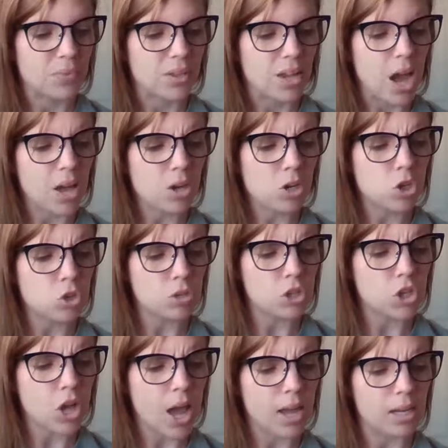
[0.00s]
How did you
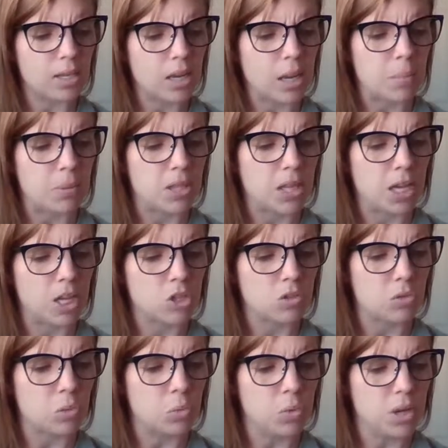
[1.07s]
and Jack end up at the edge
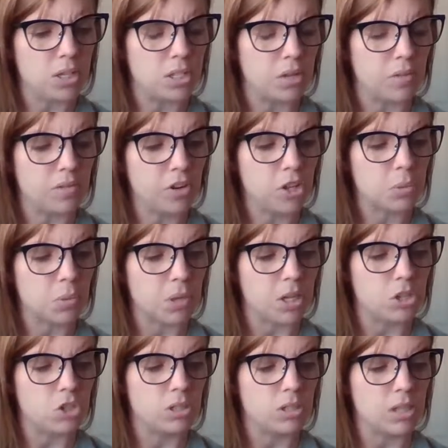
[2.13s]
of the woods in the first
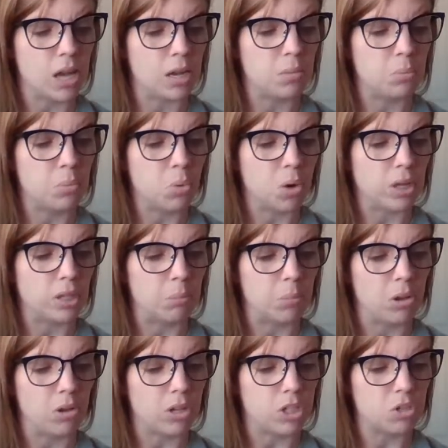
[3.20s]
place, she said, pouring the
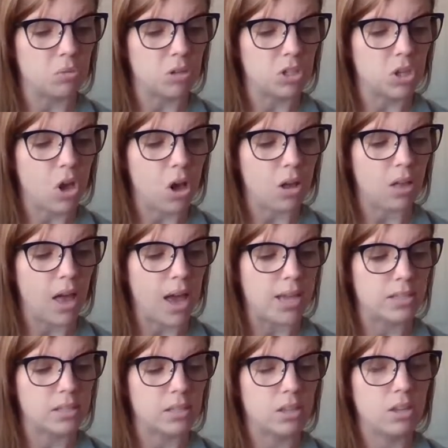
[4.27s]
milk into a tall
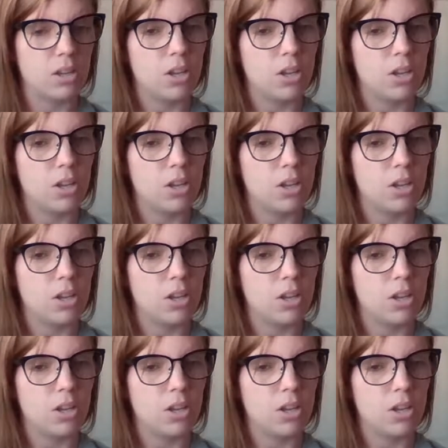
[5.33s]
glass.